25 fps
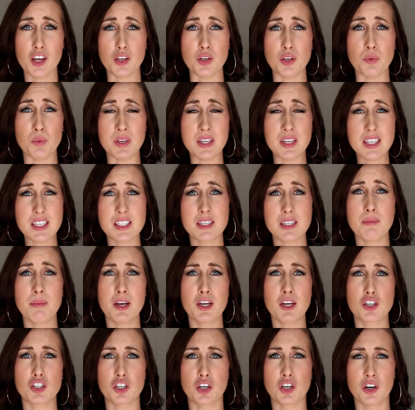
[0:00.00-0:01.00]
You need to
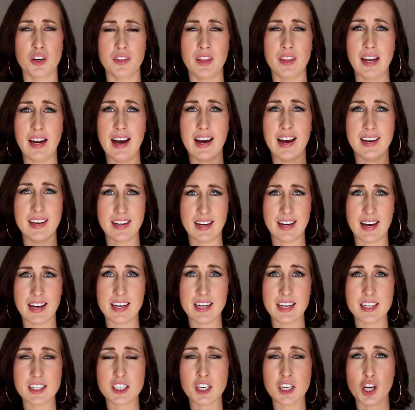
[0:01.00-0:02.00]
make sure that at
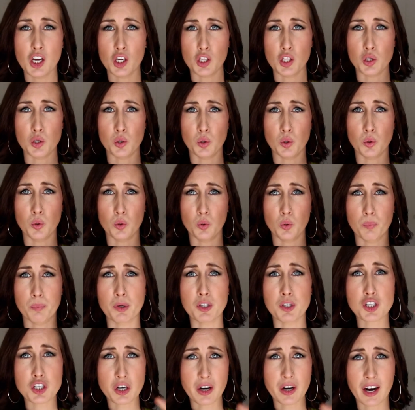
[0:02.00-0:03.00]
night you
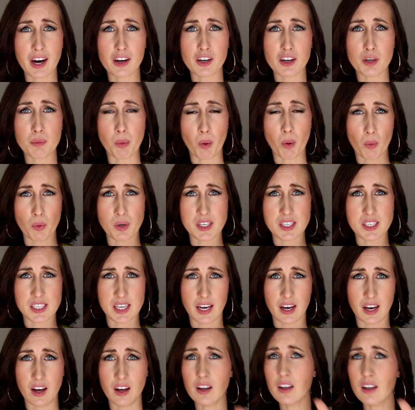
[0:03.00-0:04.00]
put your hair in a
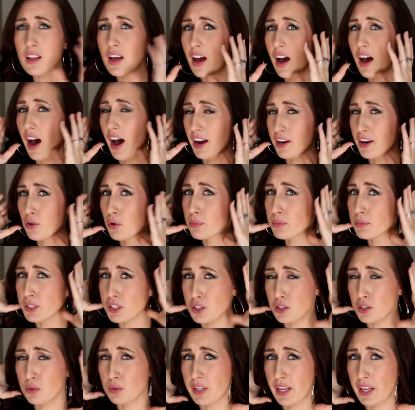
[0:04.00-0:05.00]
ponytail. I
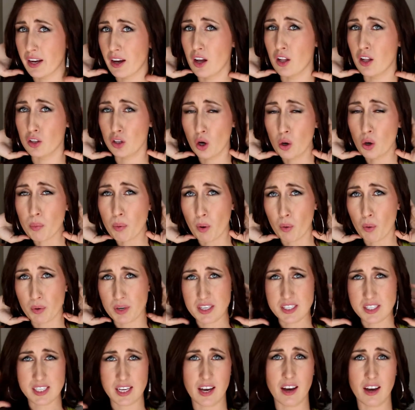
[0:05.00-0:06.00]
normally do like a low
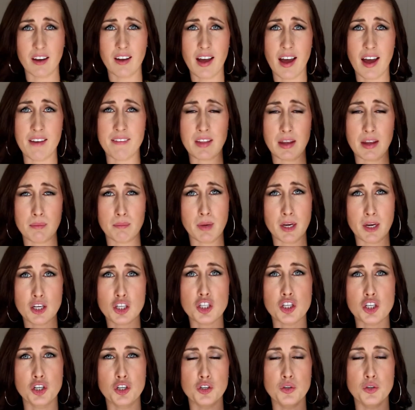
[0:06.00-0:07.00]
ponytail, and then make
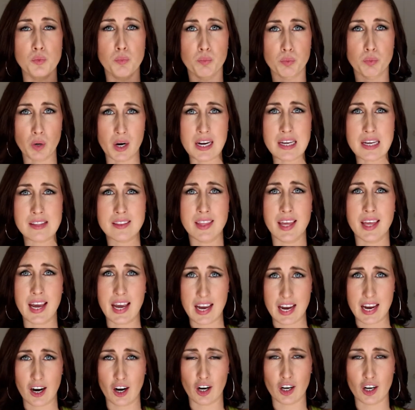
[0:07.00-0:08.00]
sure you braid the
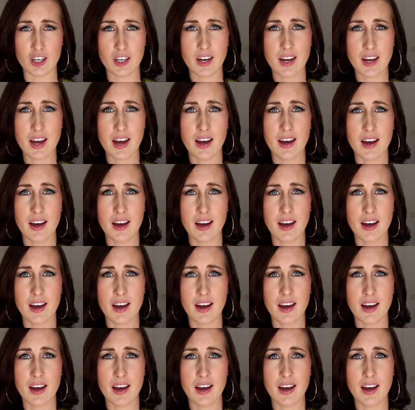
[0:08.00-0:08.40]
hair.